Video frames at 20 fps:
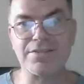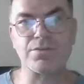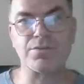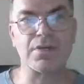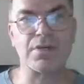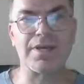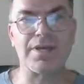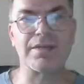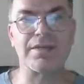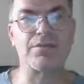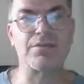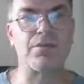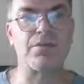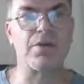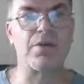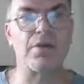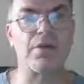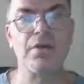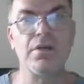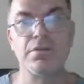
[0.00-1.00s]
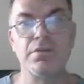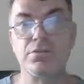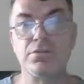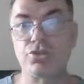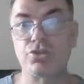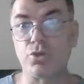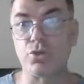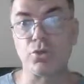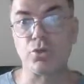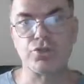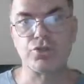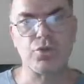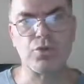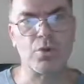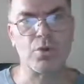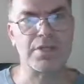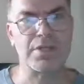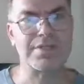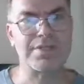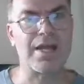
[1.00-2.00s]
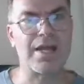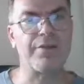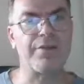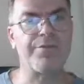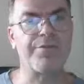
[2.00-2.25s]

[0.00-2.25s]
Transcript: You can get to the source code itself.